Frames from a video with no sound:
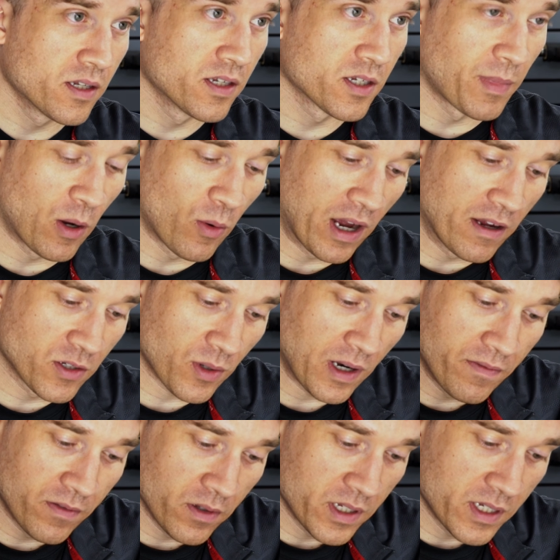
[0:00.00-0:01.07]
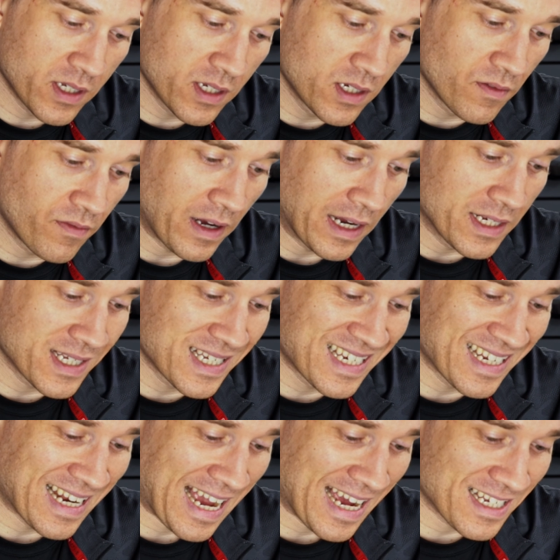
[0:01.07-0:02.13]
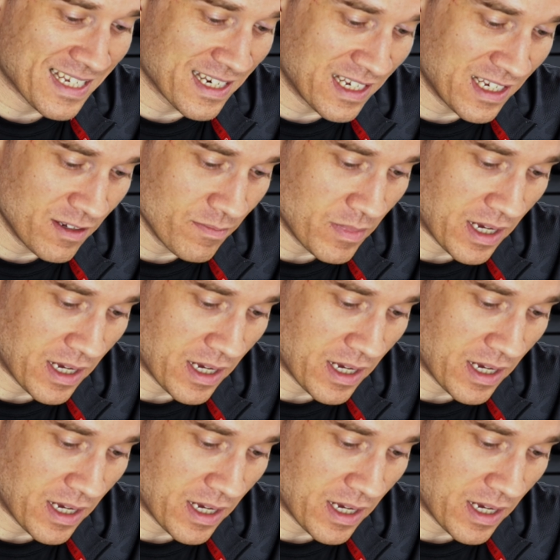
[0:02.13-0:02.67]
this is my wife's rifle. This is Defiance Tenacity.